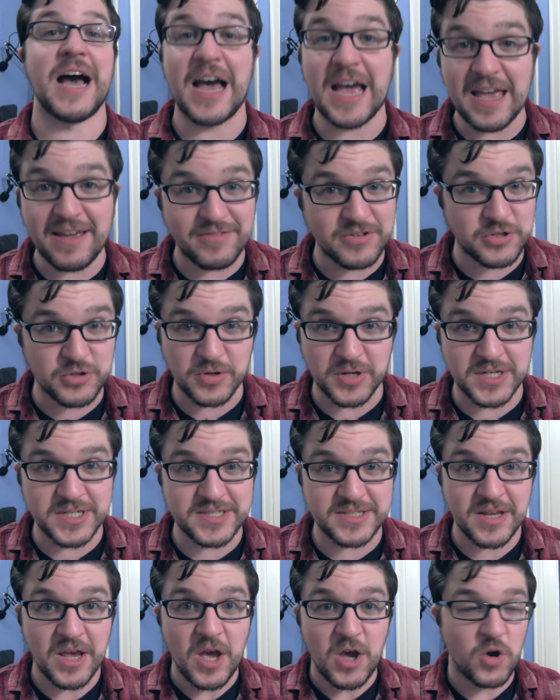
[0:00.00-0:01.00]
I have a
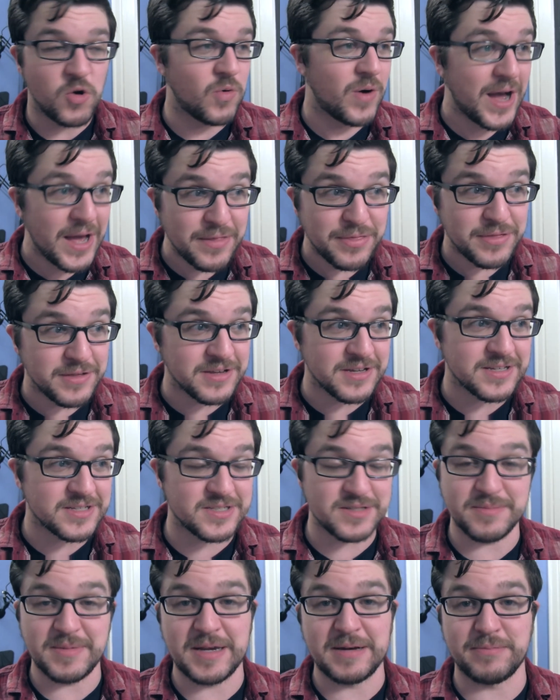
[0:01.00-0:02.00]
choice who I think
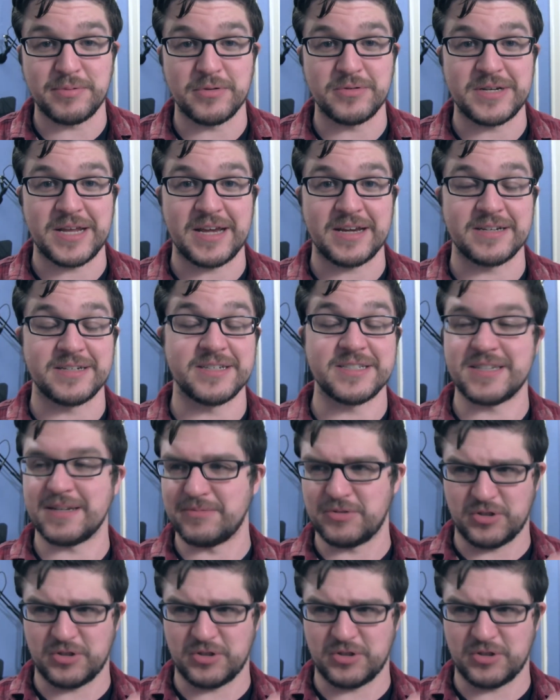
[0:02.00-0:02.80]
is the main protagonist.